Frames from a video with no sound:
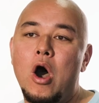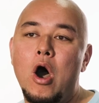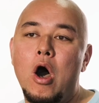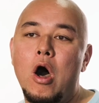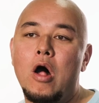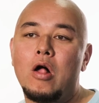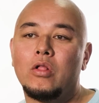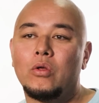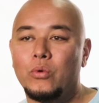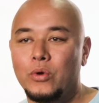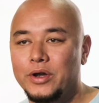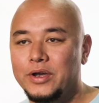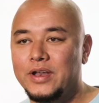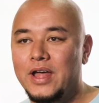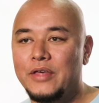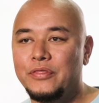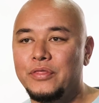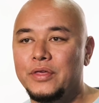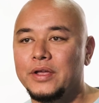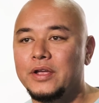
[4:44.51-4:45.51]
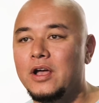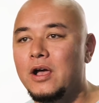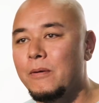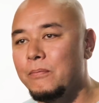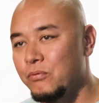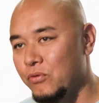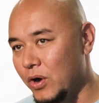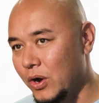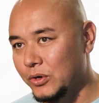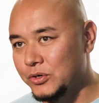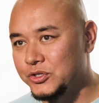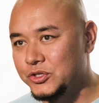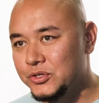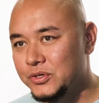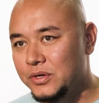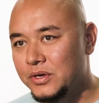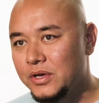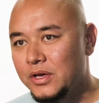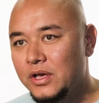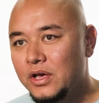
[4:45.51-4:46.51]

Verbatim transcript: all or nothing approach.